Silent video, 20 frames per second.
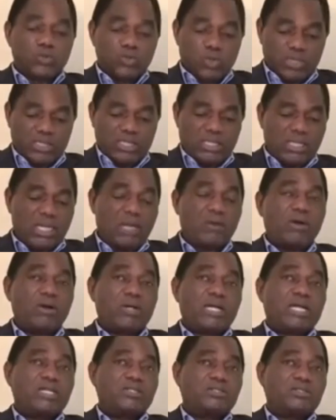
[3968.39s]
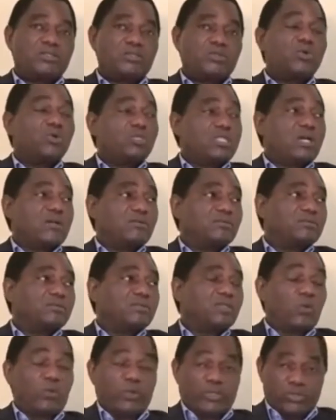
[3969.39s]
We will not allow our country to go
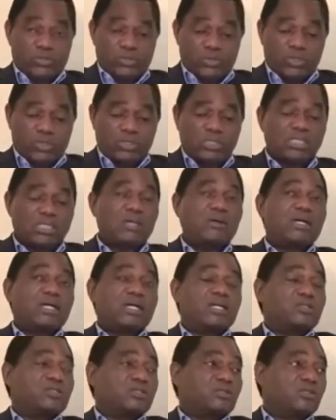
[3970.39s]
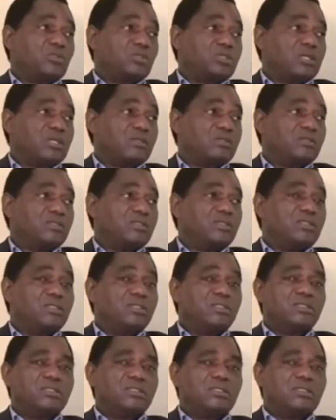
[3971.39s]
down. We should not allow our country to go down.